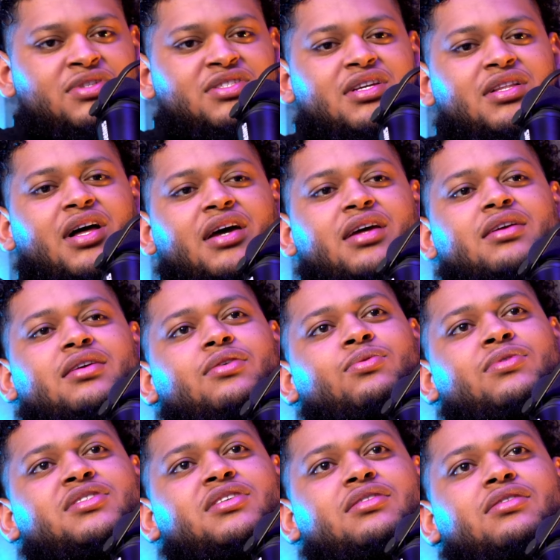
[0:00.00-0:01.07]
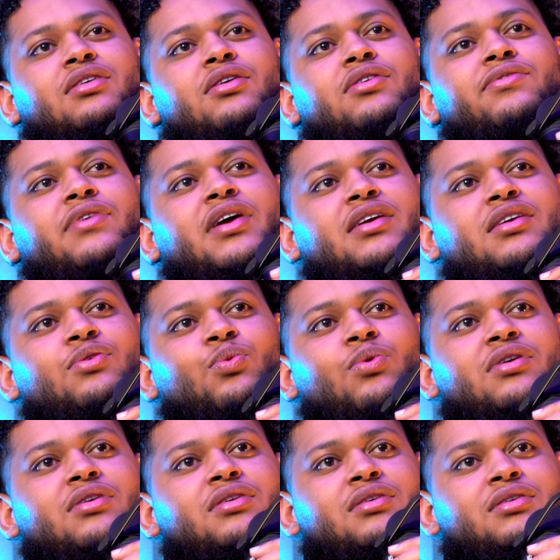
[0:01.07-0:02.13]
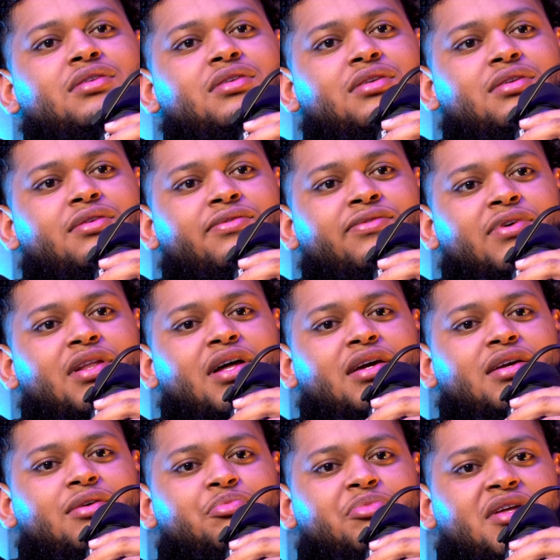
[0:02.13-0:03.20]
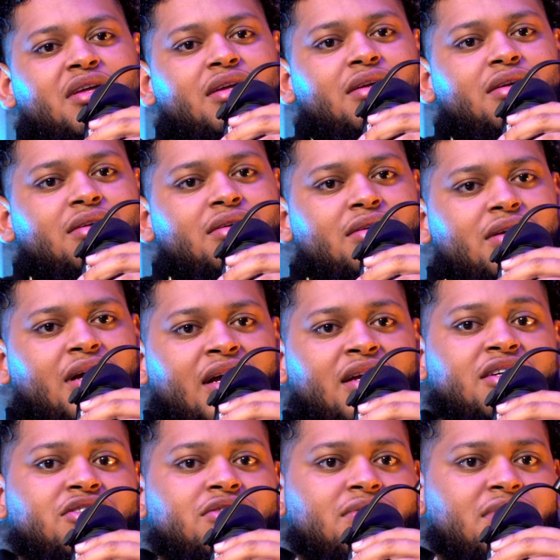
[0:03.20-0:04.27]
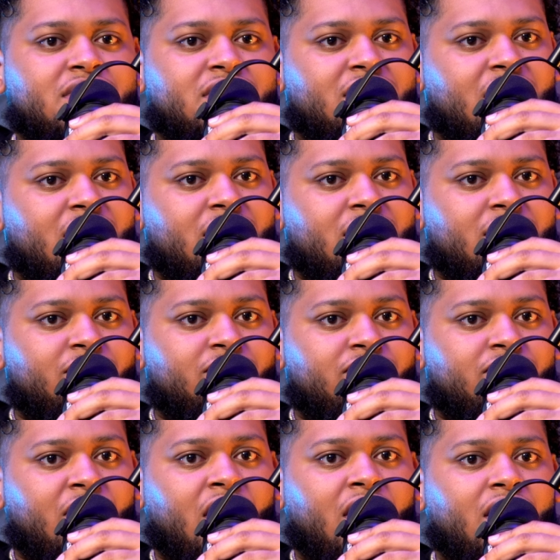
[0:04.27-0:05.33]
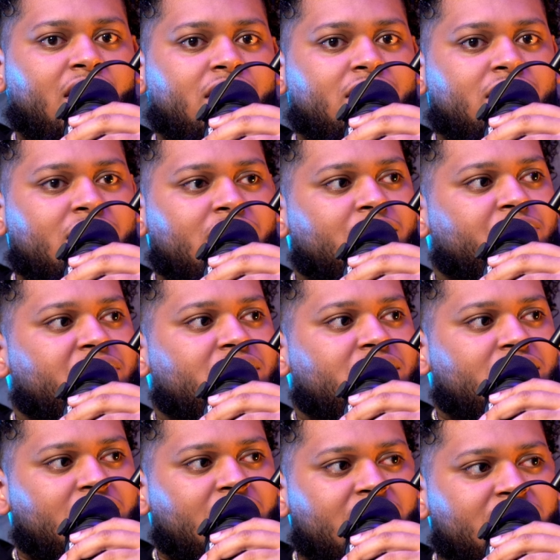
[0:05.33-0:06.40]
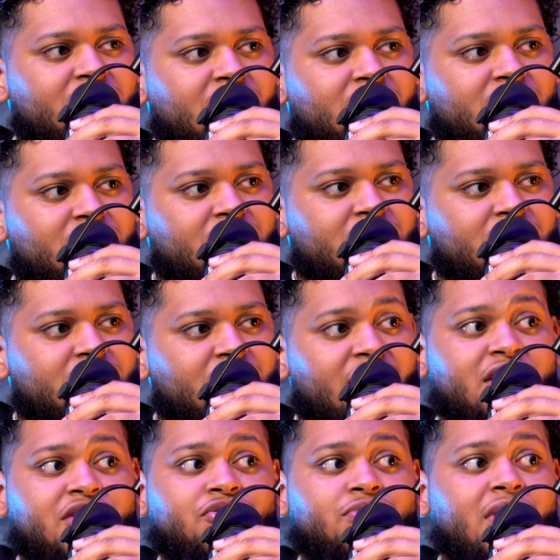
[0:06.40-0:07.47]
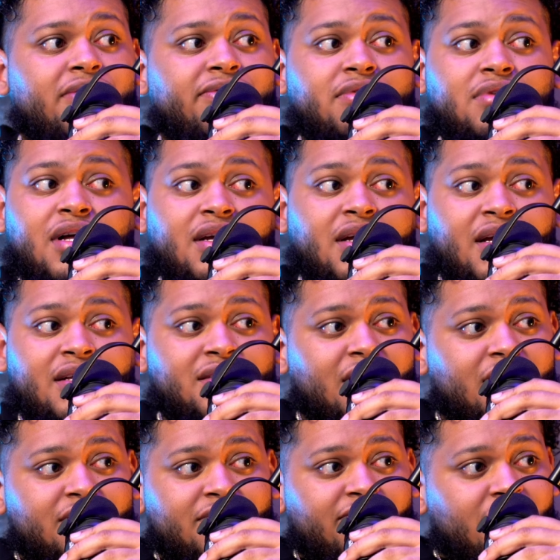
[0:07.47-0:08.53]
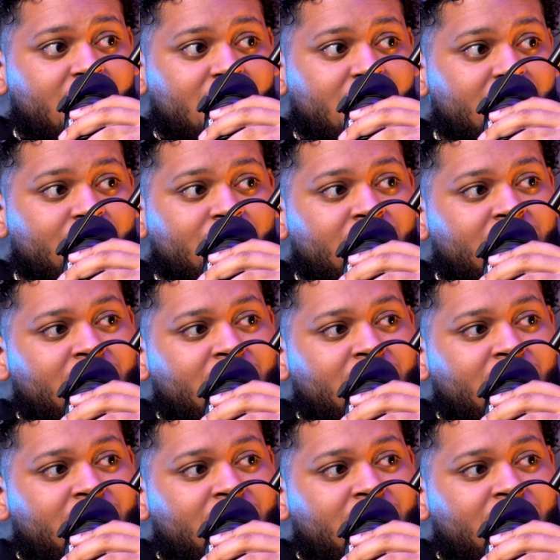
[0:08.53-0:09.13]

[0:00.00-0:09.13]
Was it nerve-wracking working for, like, a big, I guess you could say, blog company like Say Cheese? Like, did you ever, like, at times fuck up?